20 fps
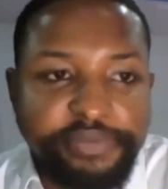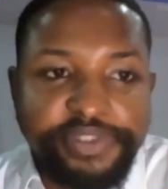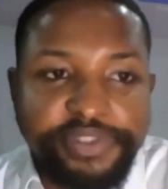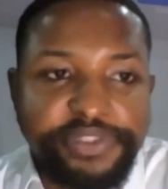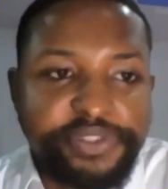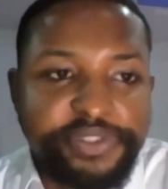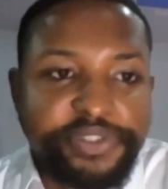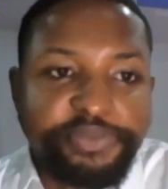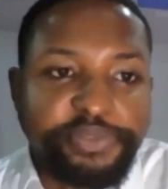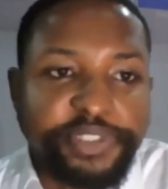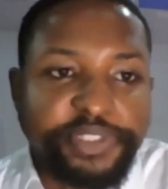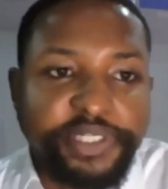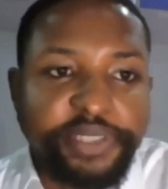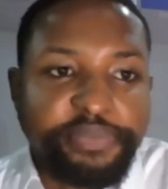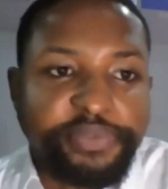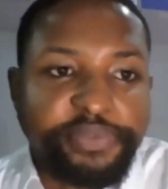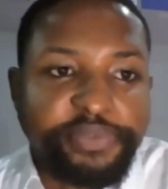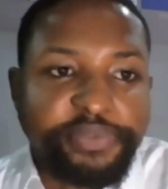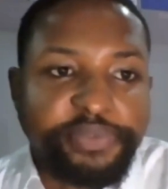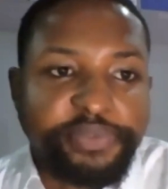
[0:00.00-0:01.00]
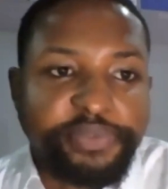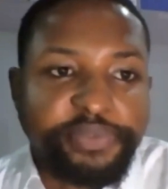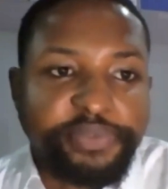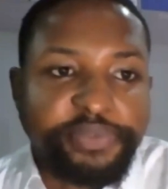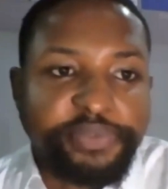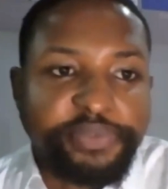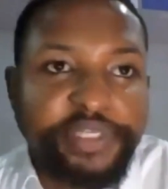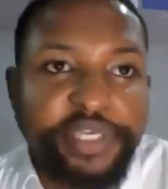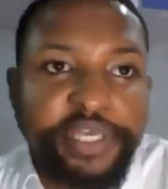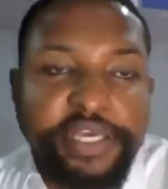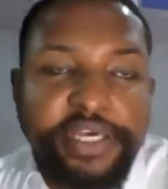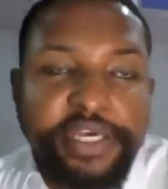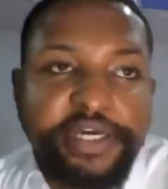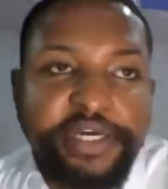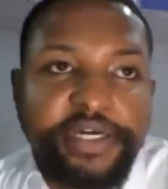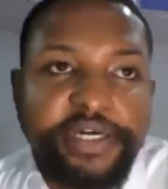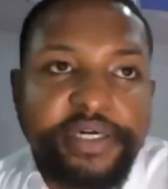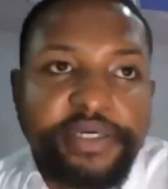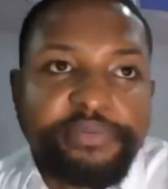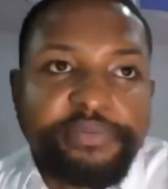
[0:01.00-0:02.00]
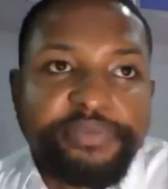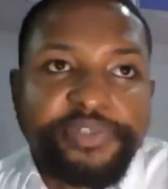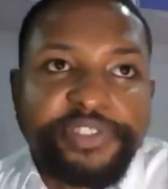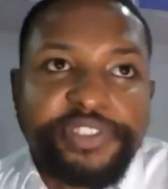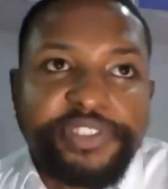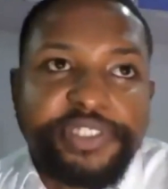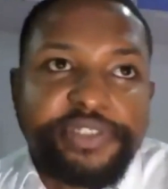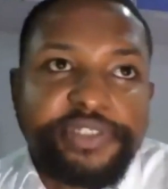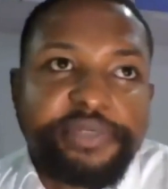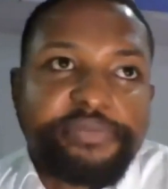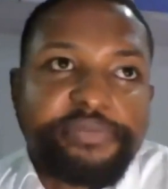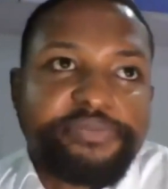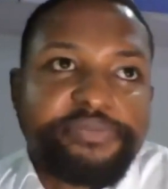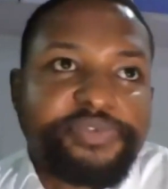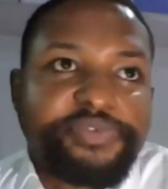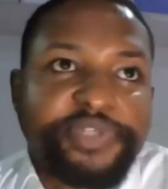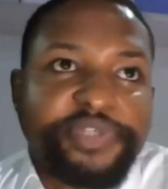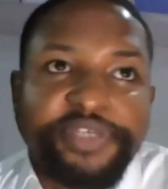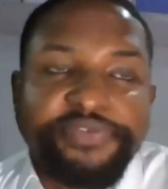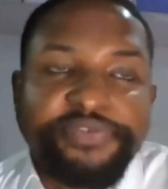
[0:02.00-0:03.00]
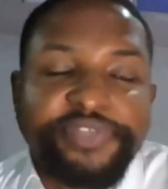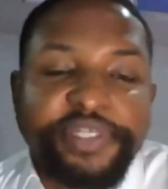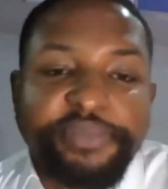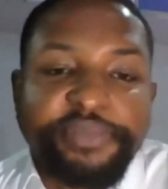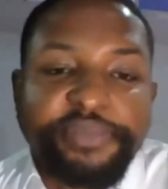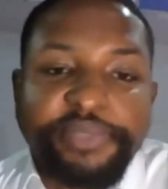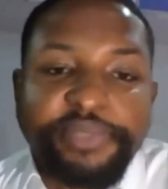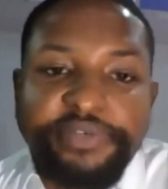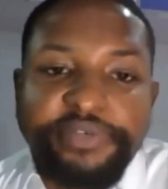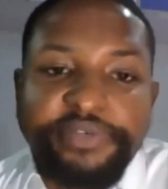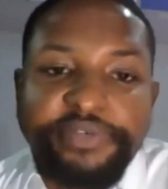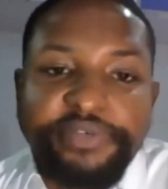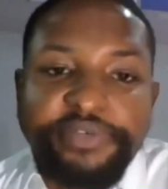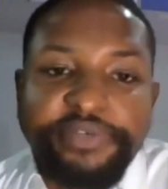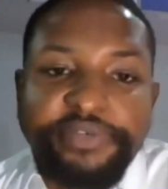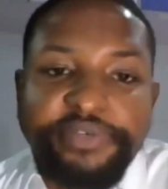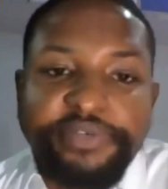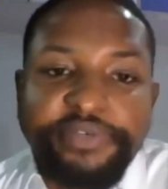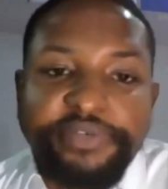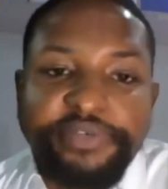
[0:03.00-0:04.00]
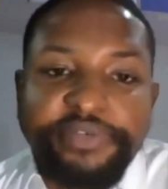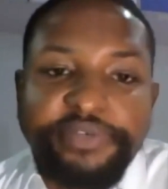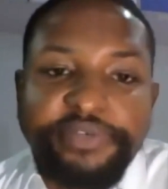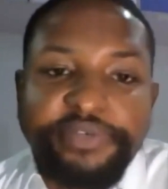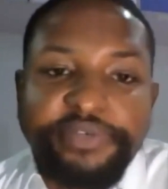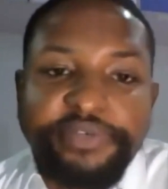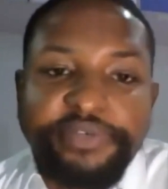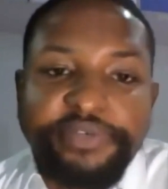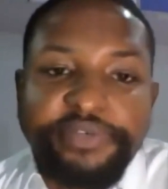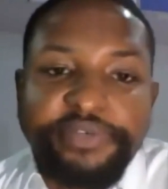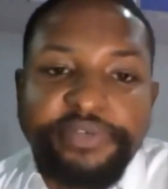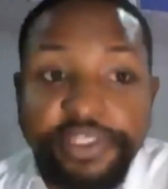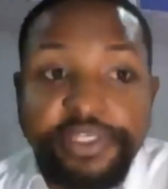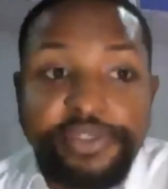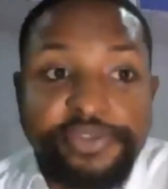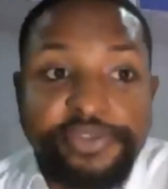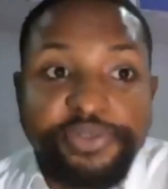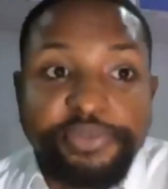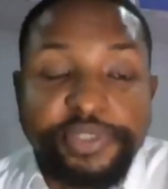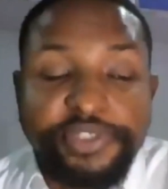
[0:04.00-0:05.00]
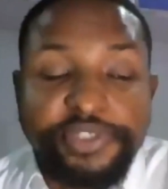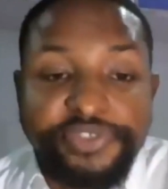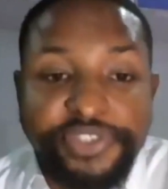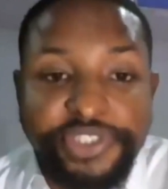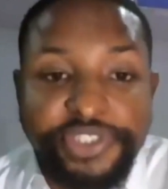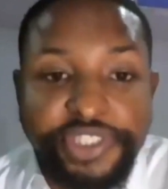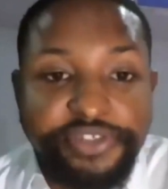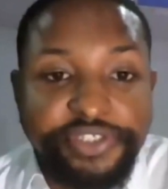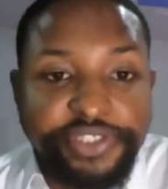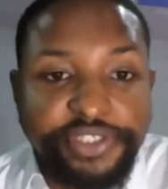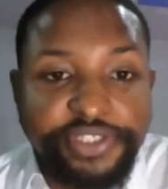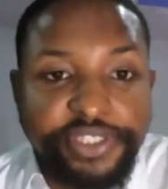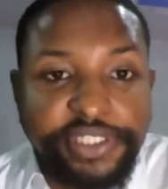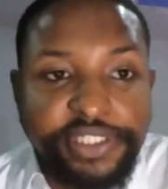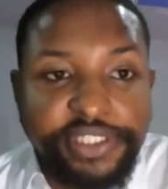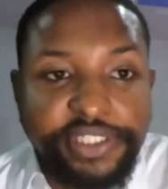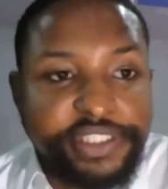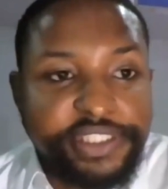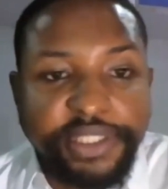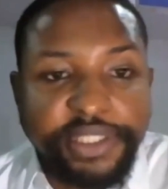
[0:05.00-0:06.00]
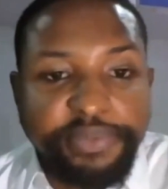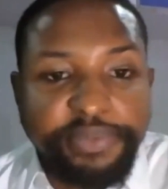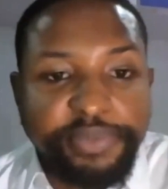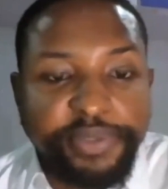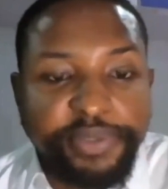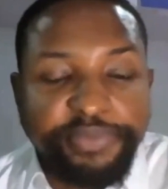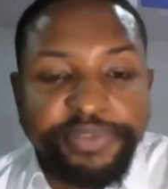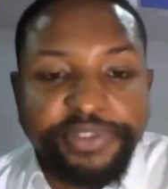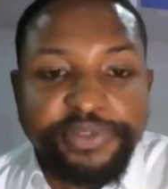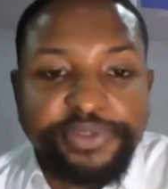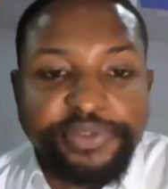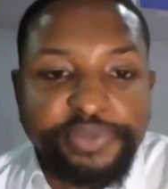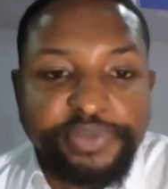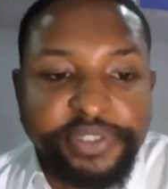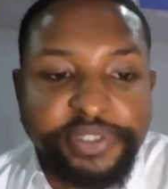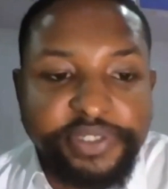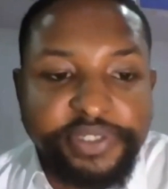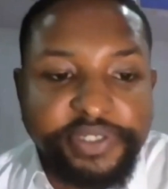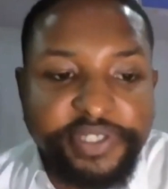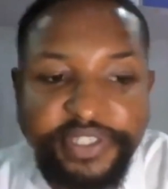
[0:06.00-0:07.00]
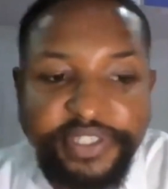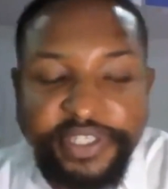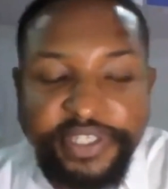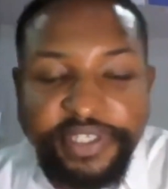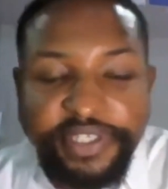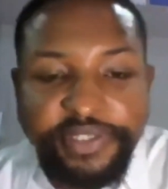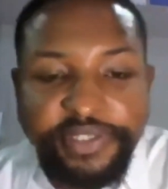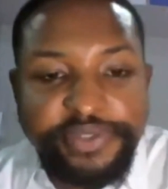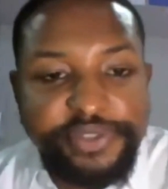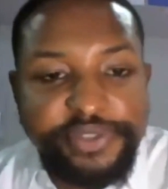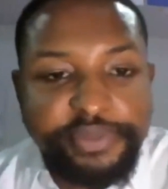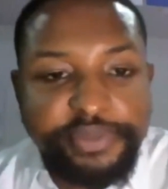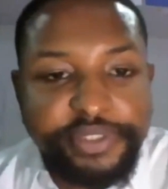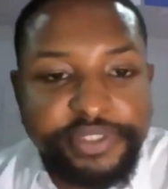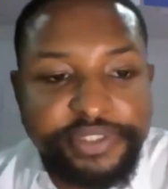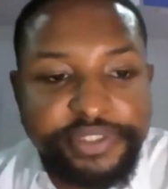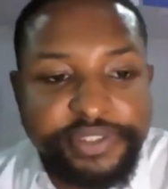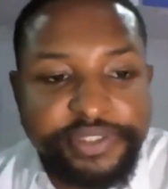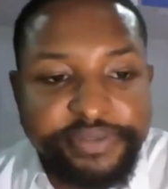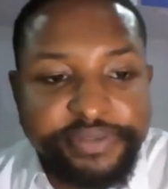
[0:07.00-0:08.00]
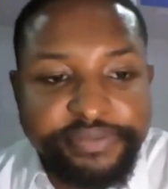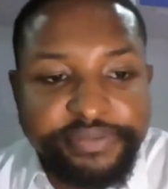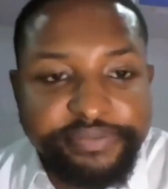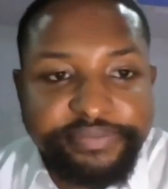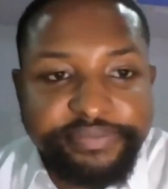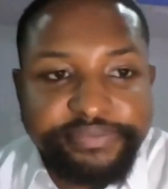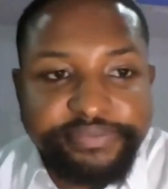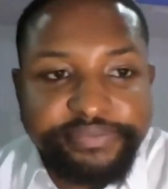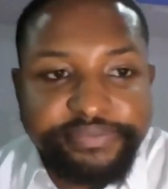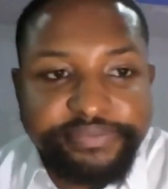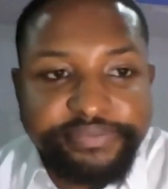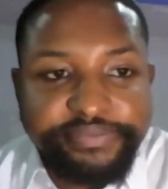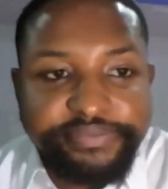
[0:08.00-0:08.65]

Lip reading: I'm sure you'll be happy to reach out, give them that feedback. But thank you so much for sharing your knowledge and keep up the good work. Thank you so much.